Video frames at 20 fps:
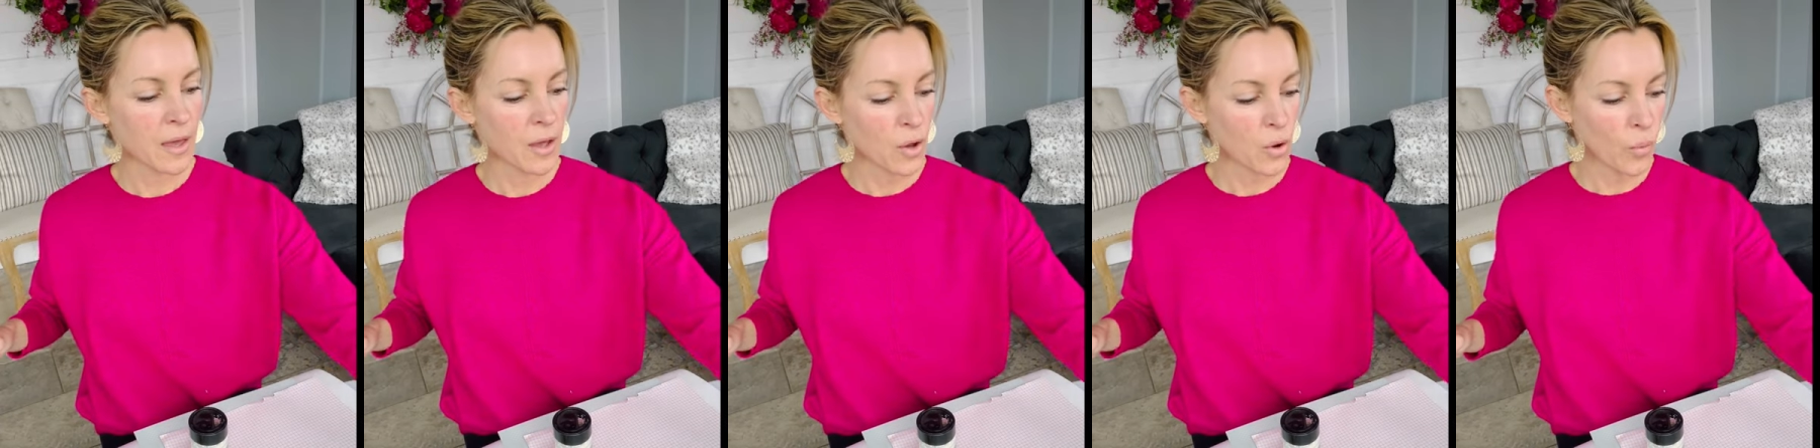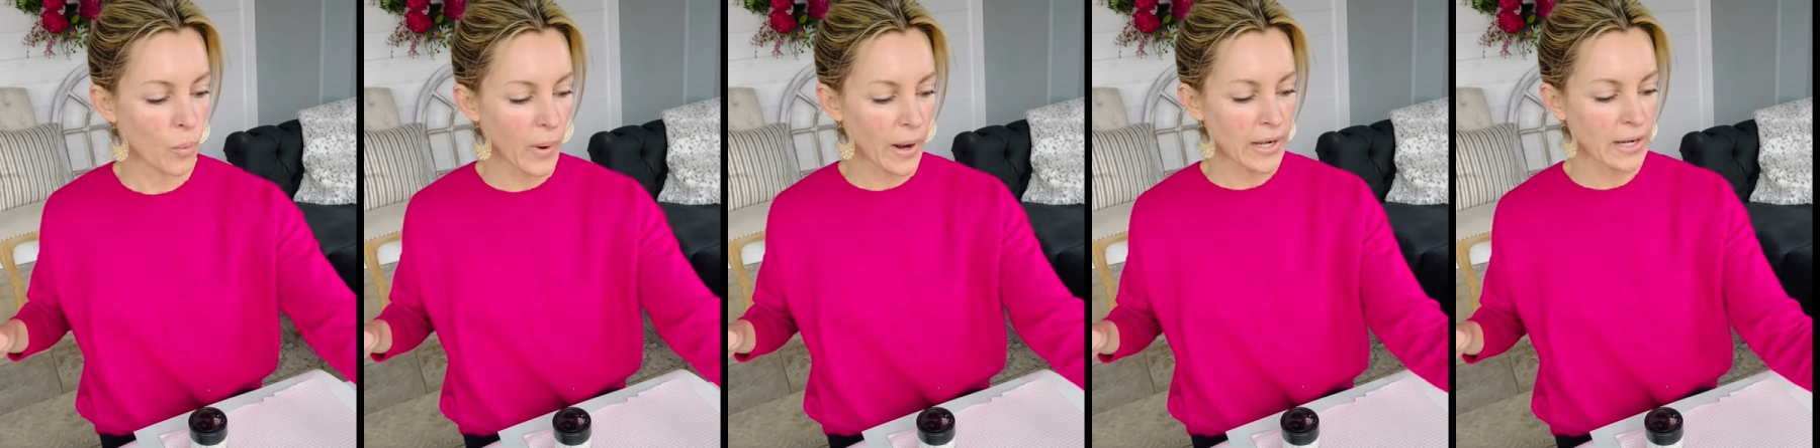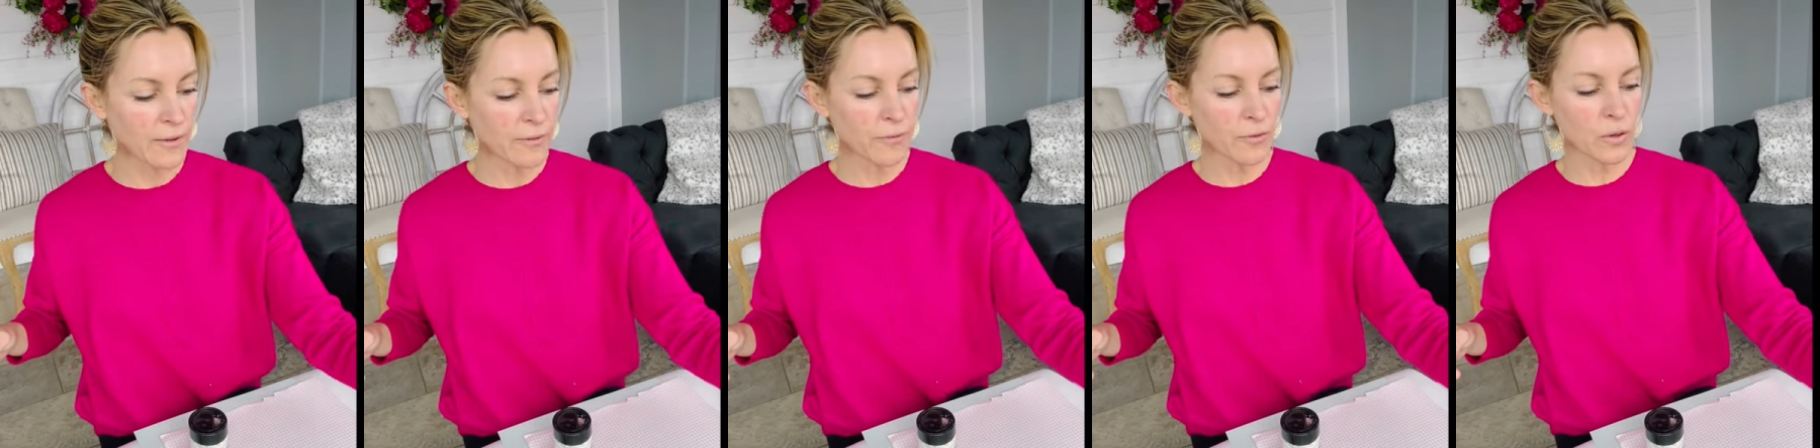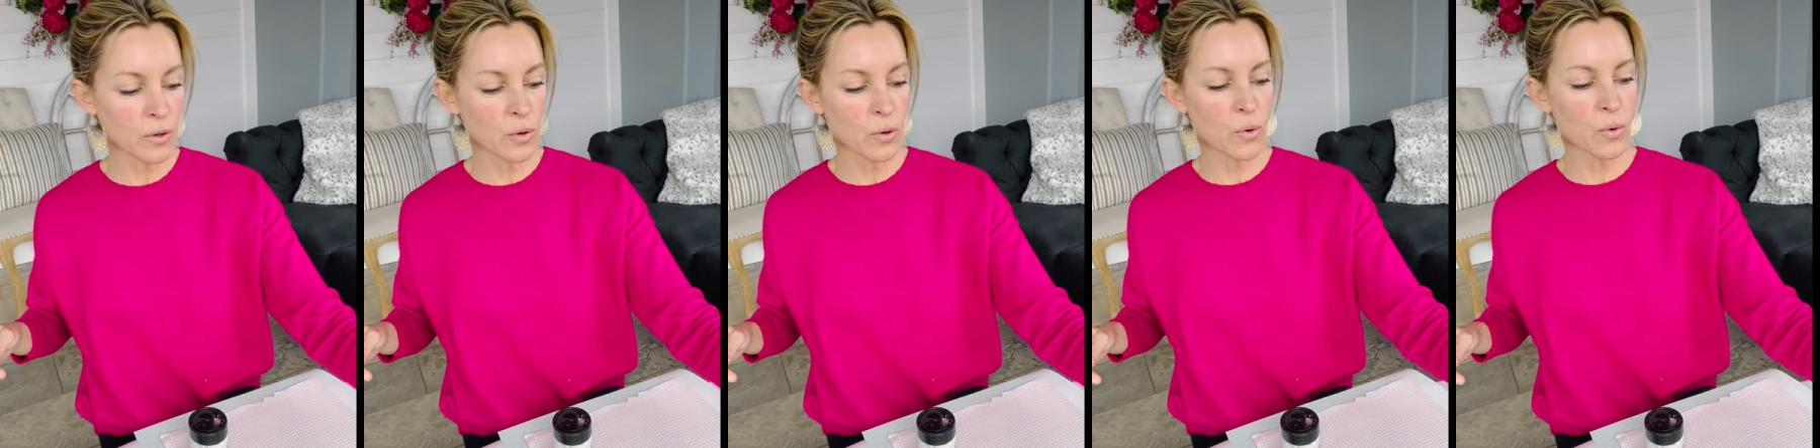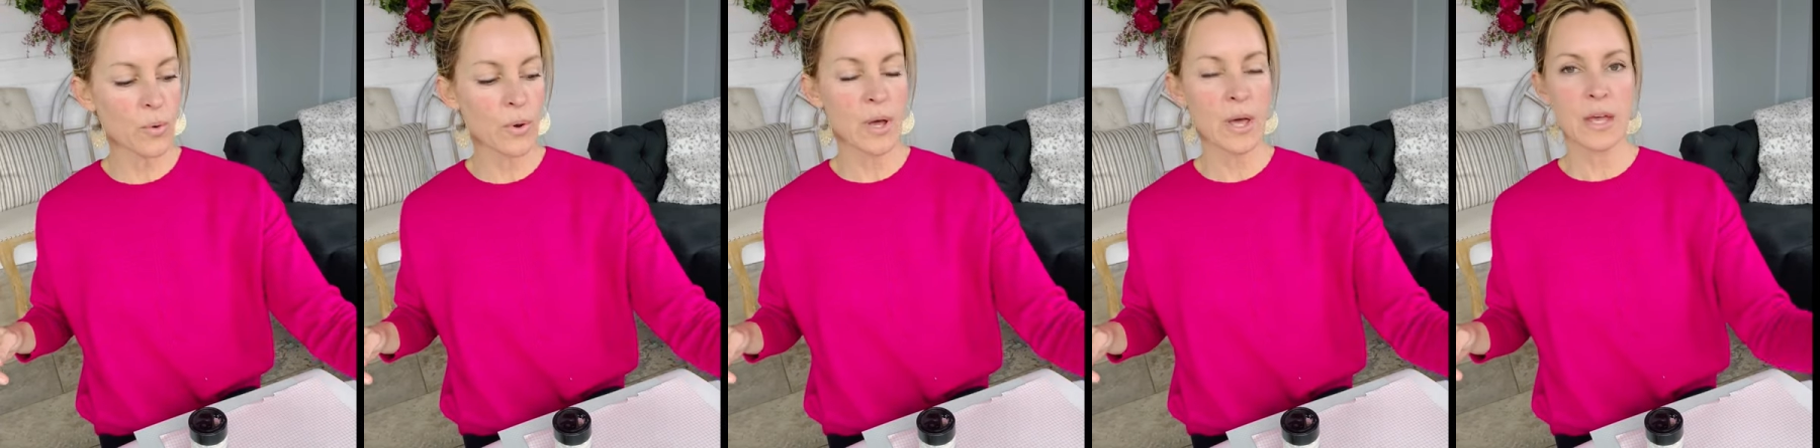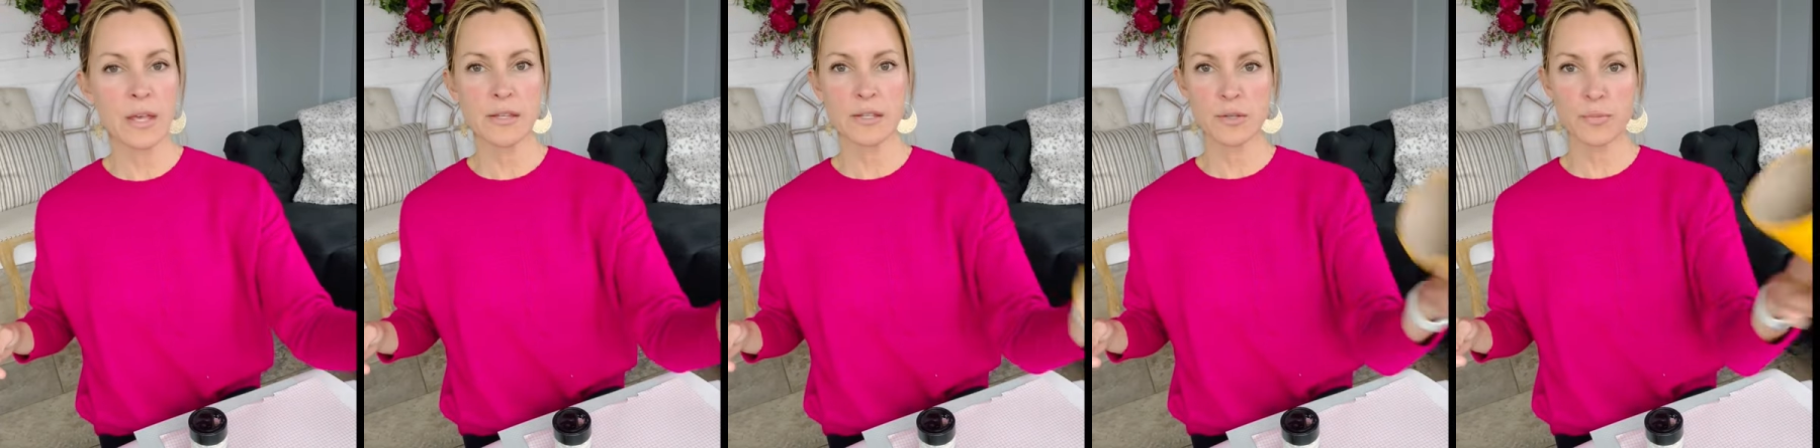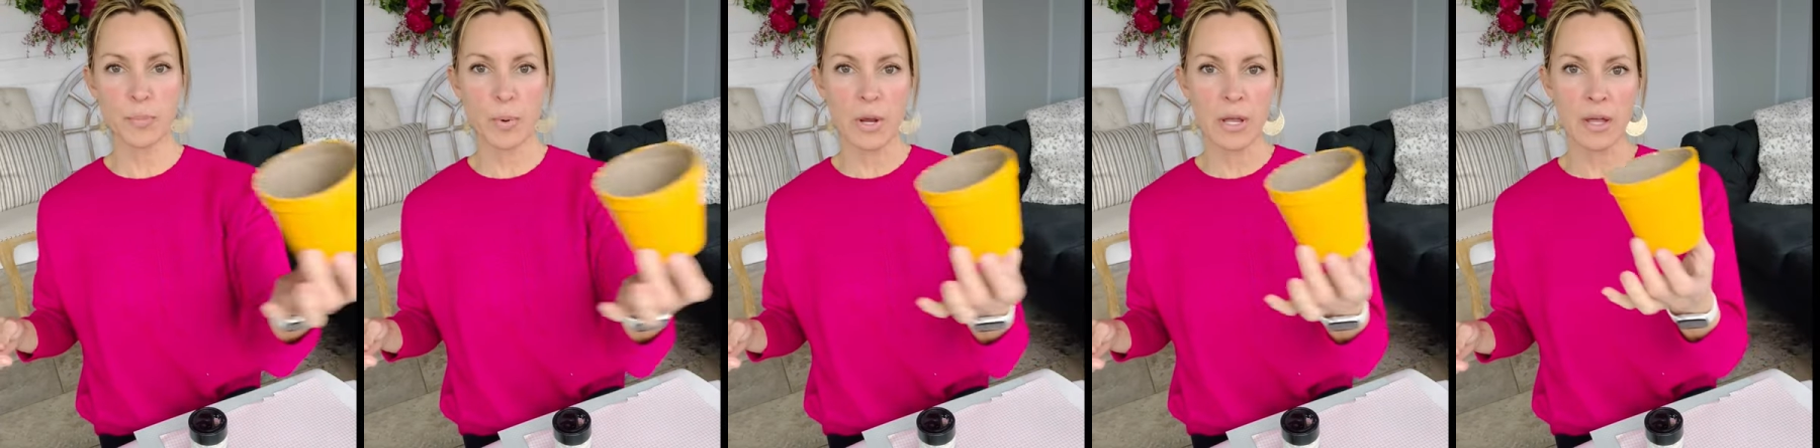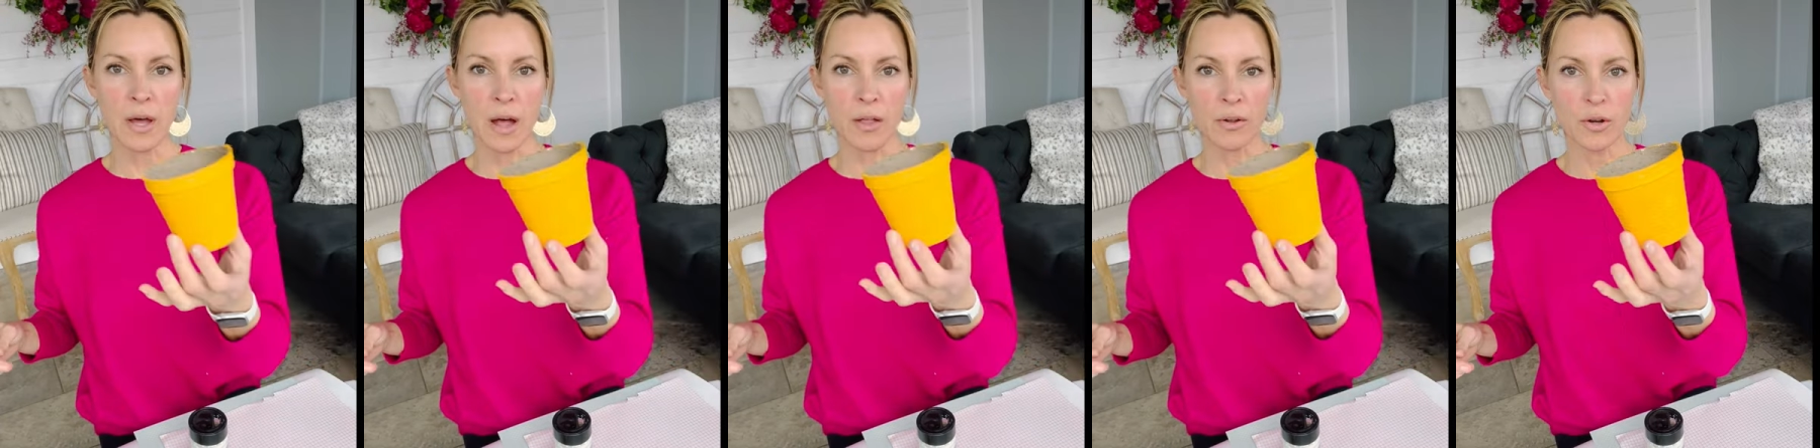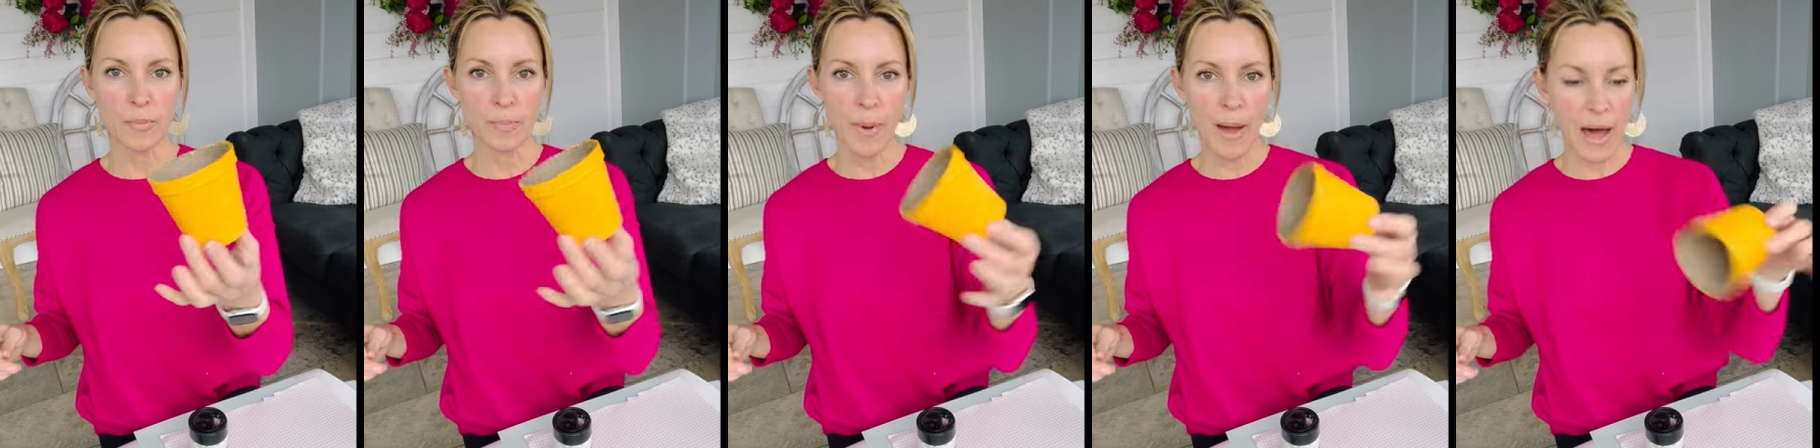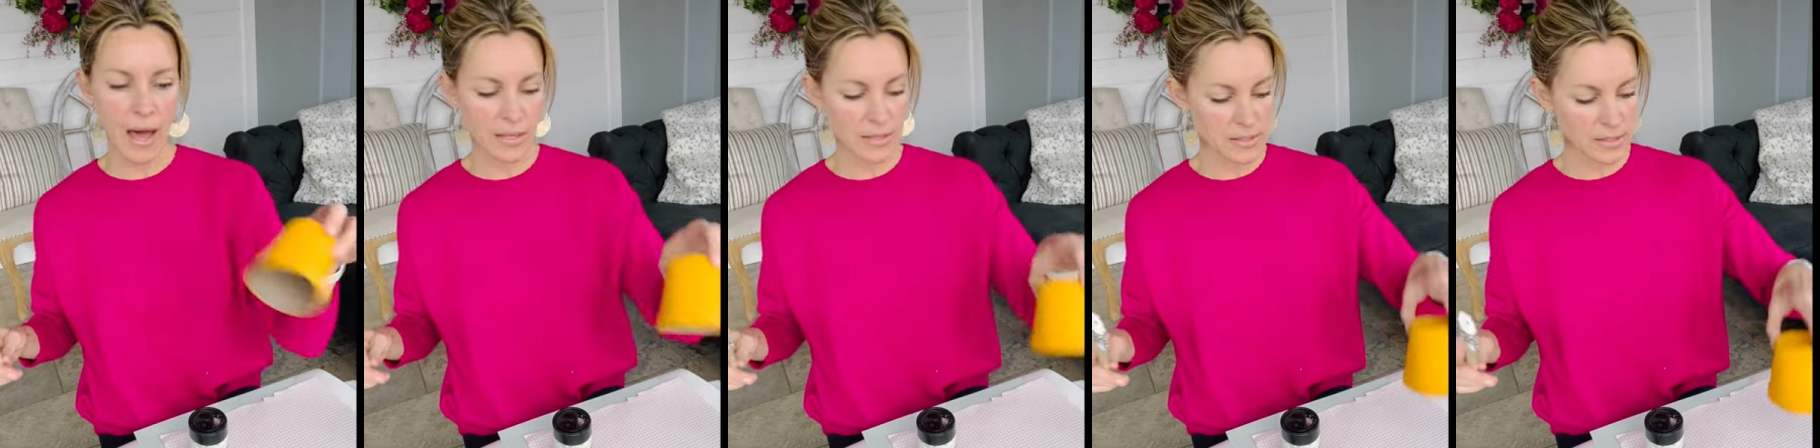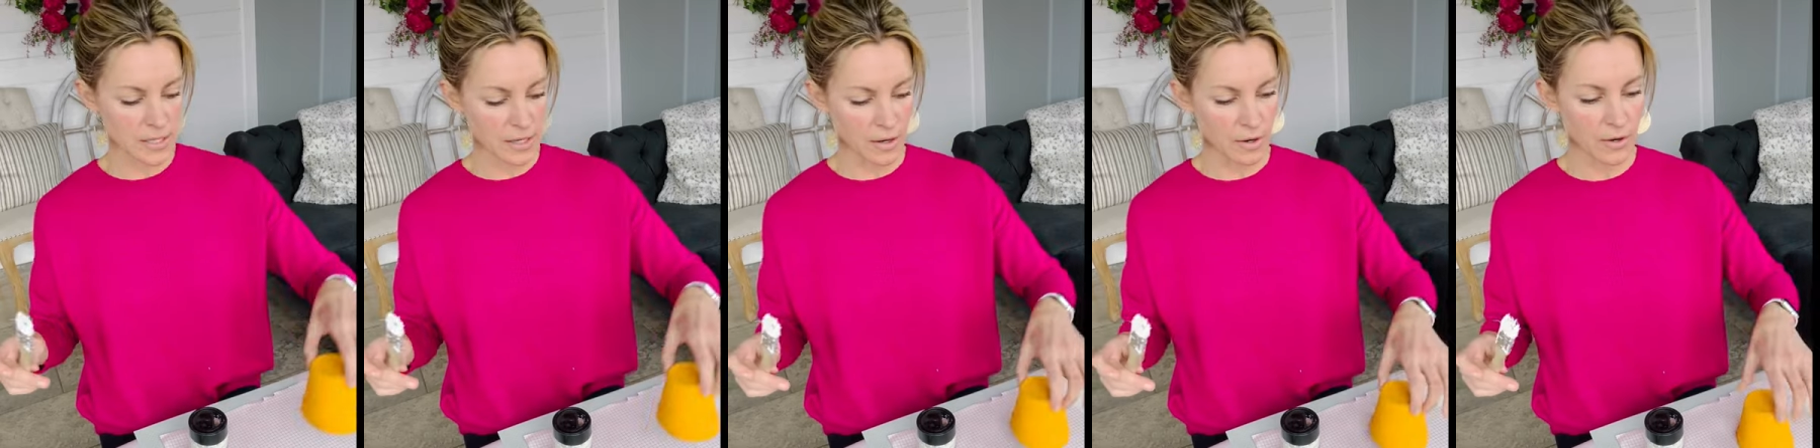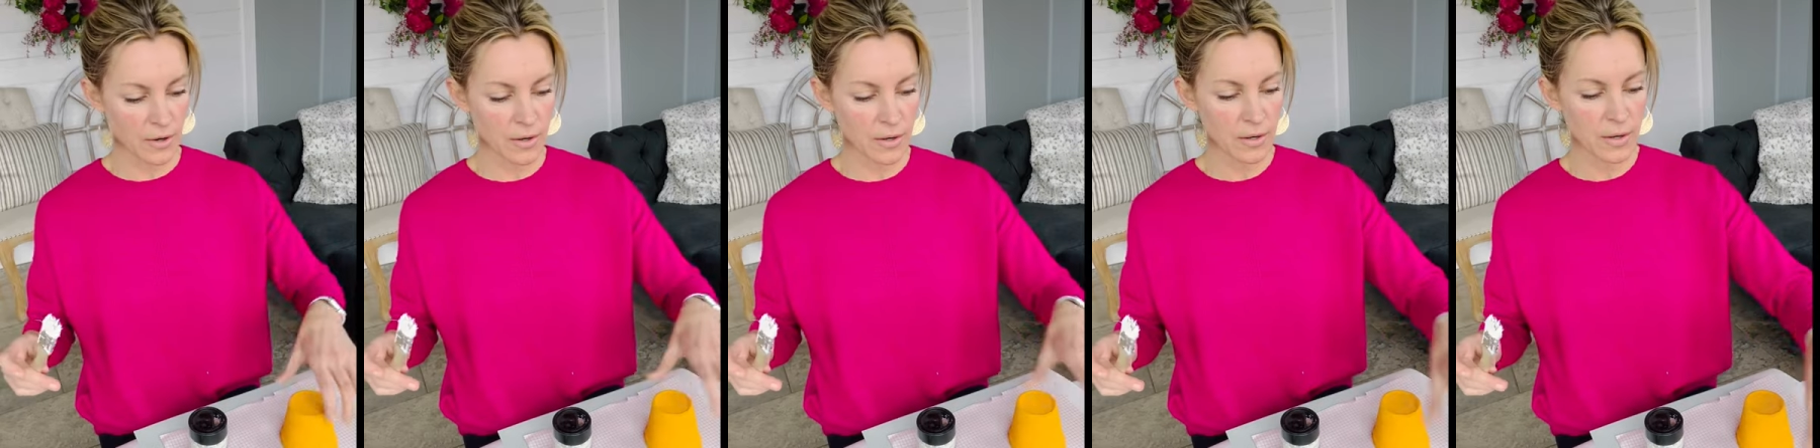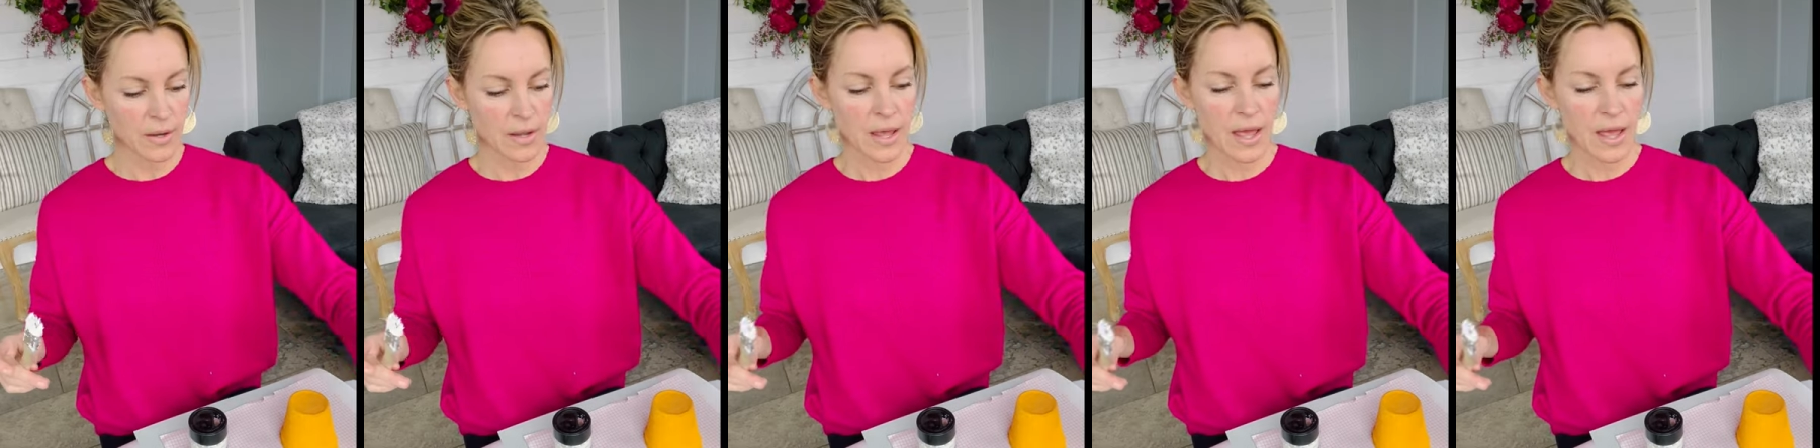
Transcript: quite a few spring colored pots here,